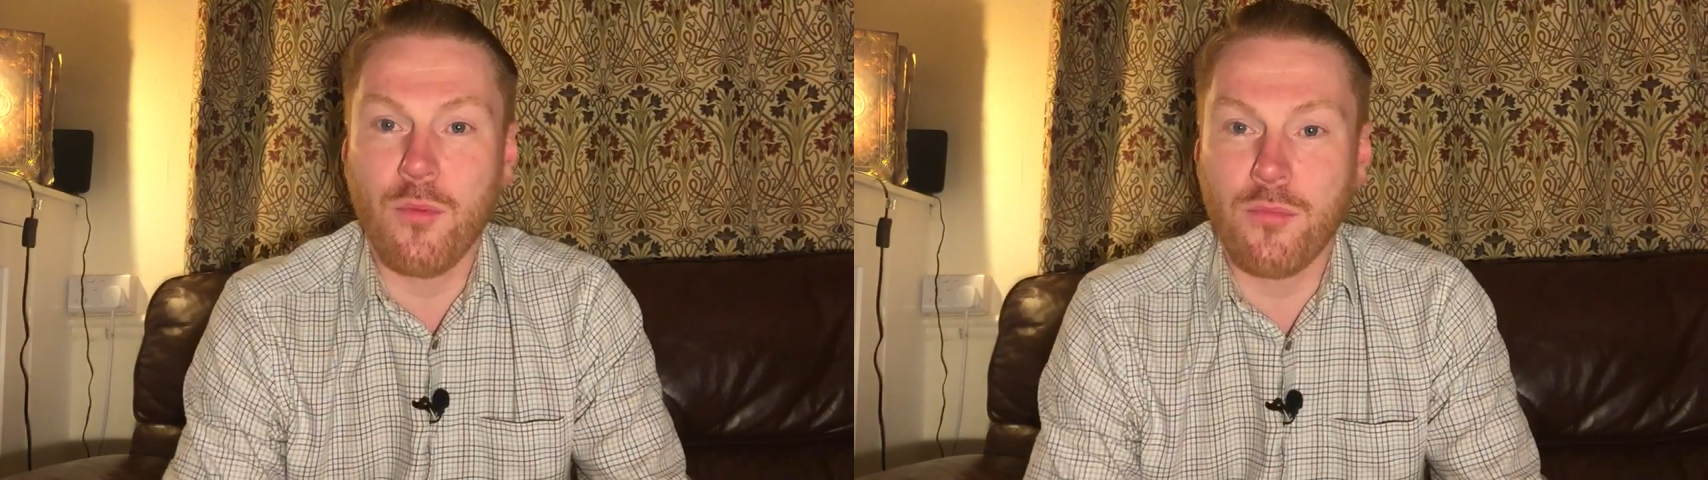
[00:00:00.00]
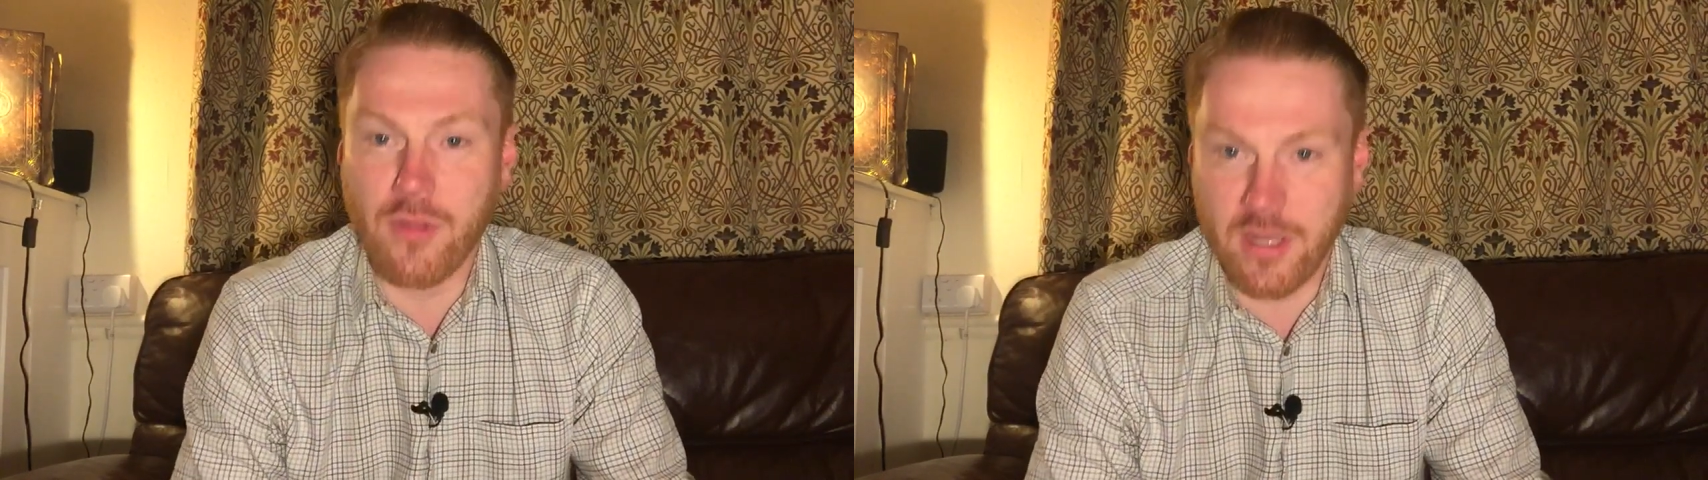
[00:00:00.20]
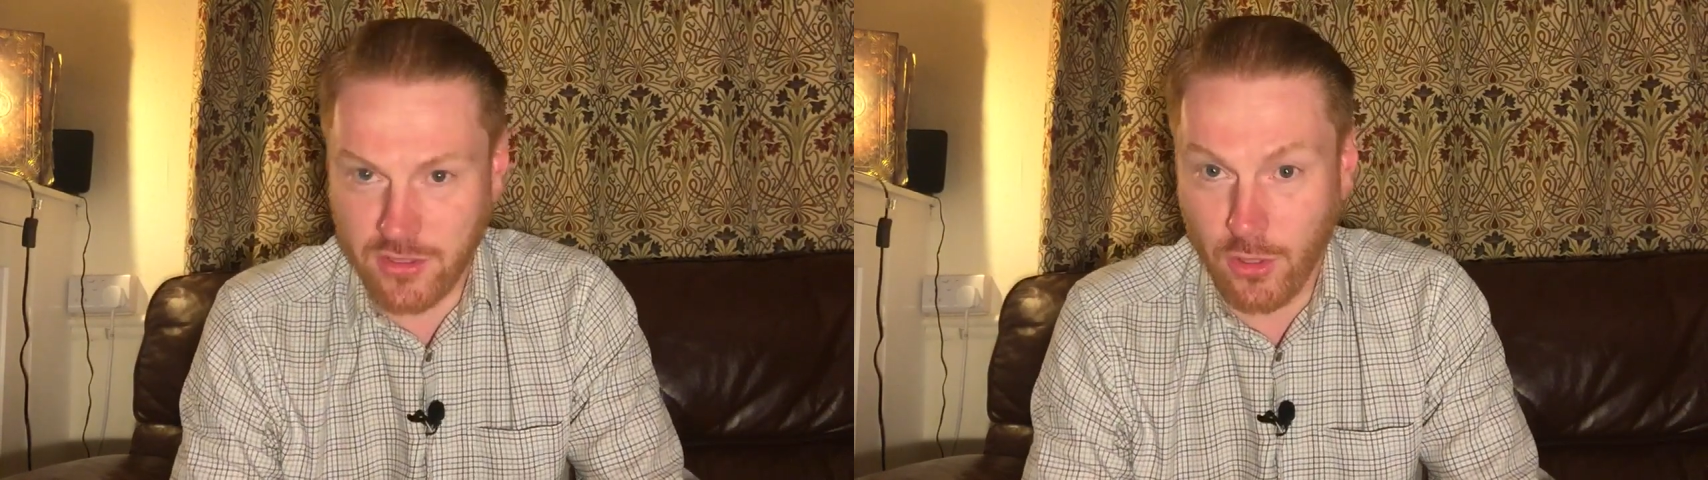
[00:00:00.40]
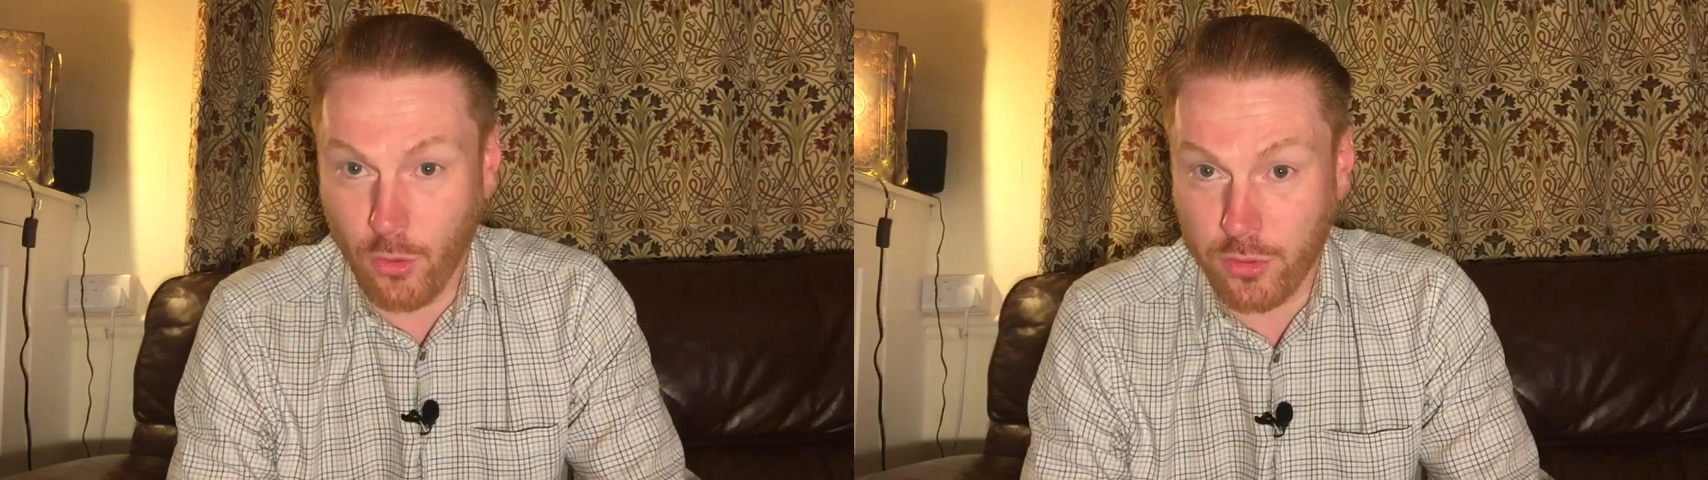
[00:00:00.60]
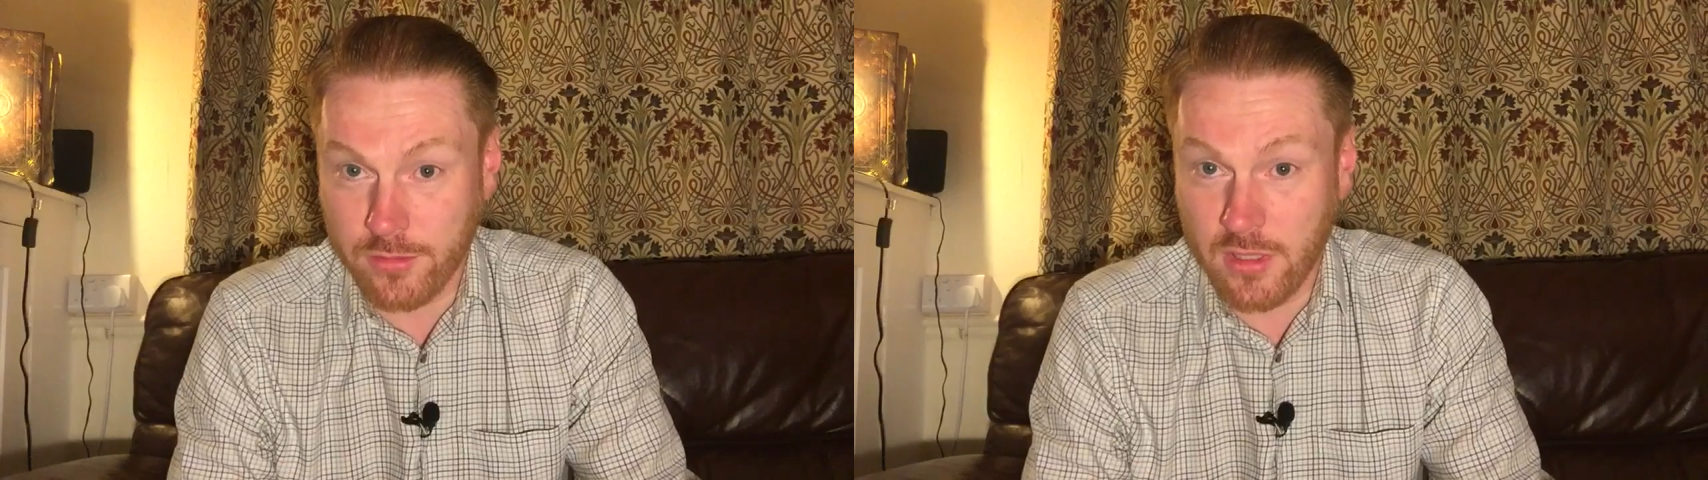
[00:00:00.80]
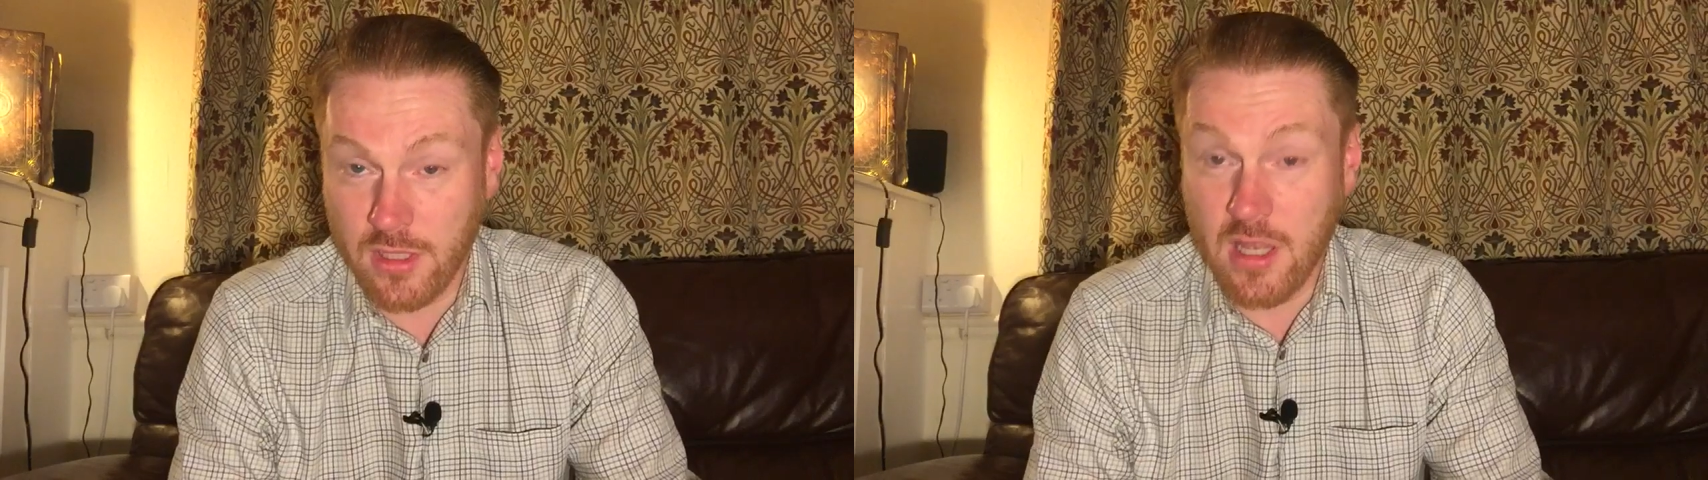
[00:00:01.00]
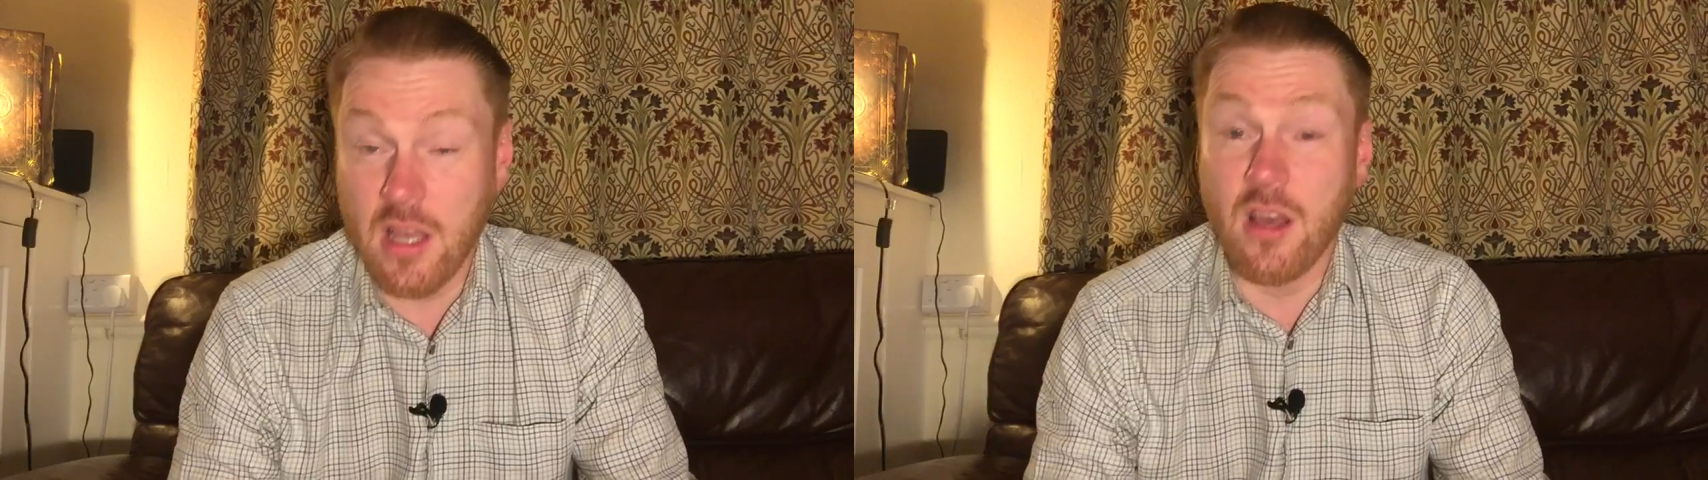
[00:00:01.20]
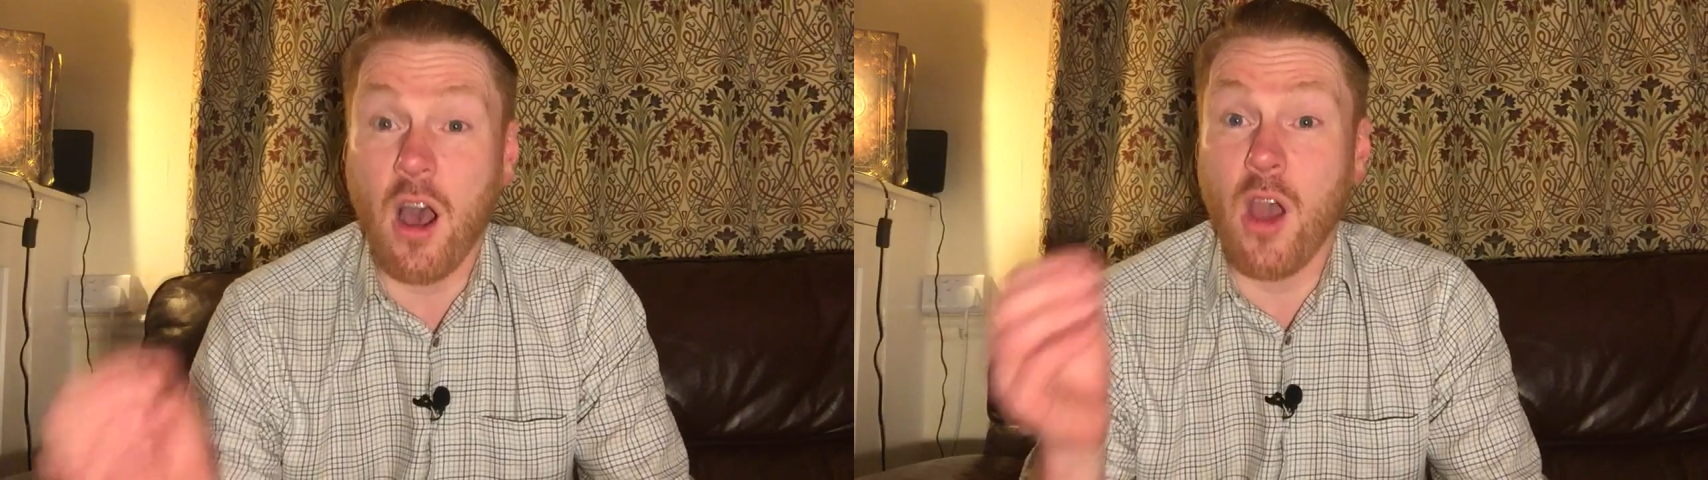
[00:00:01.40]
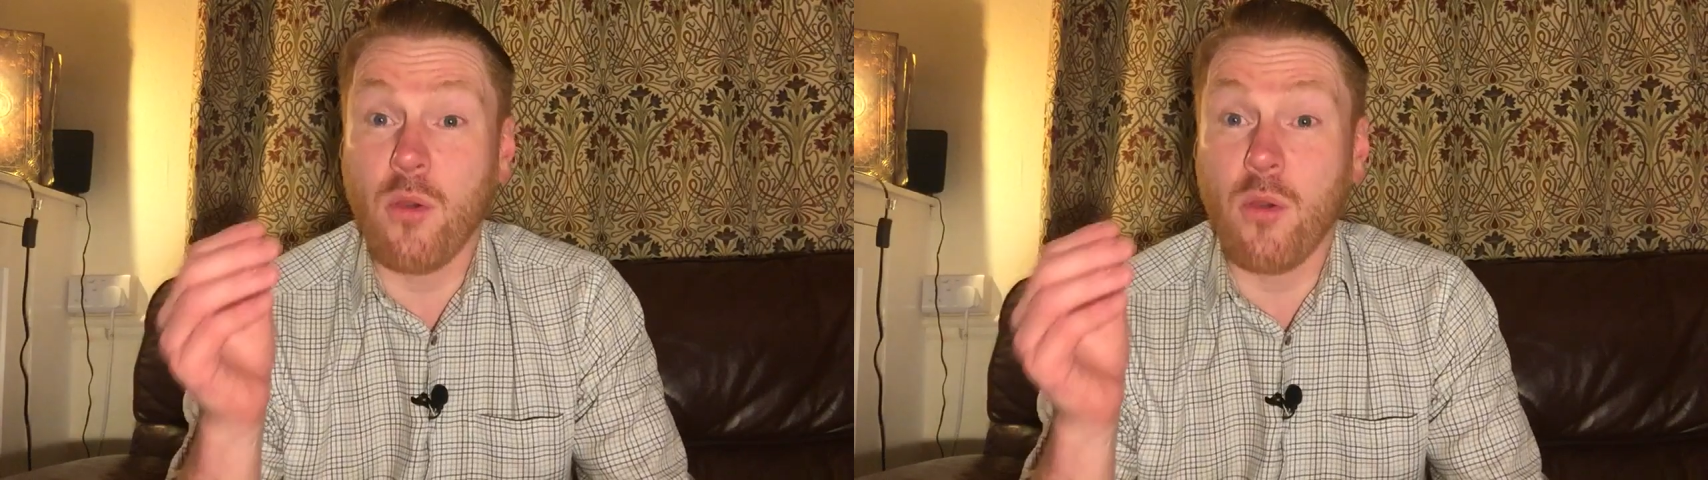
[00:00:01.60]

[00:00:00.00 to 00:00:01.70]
Praise the Lord. I